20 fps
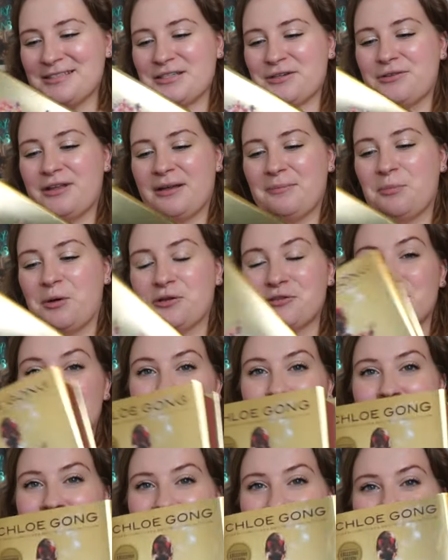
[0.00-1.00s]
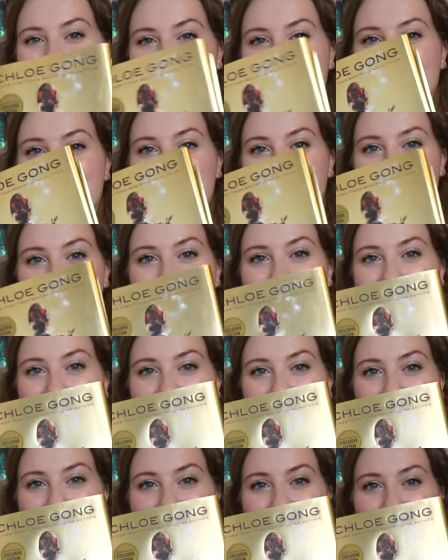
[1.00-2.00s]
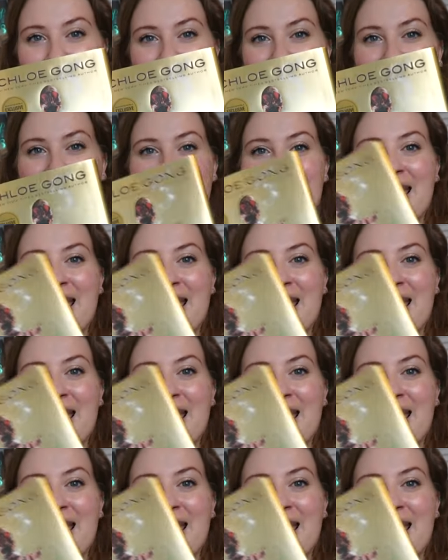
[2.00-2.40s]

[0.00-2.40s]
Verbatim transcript: So like Barnes & Noble did this exclusive for the first book